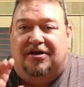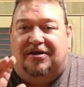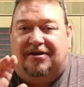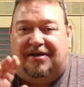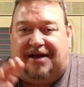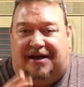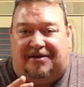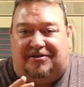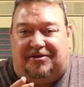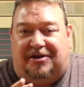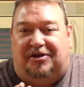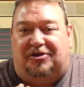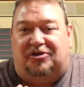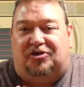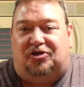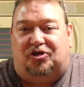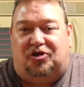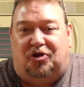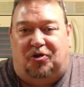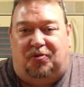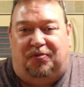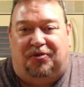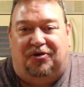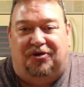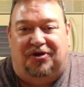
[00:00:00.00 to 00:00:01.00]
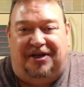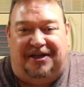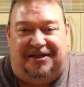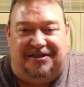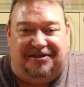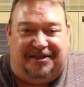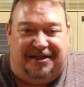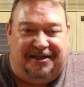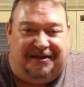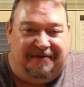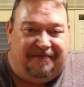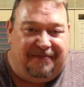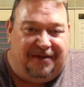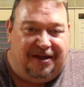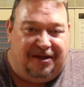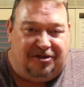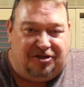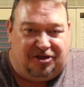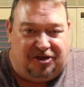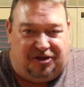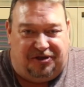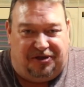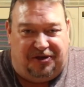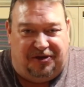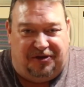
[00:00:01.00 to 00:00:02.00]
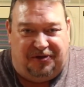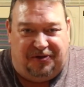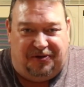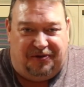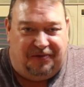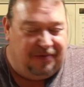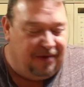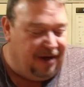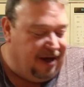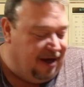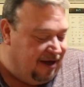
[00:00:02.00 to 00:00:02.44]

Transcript: Guys, that is super easy to do.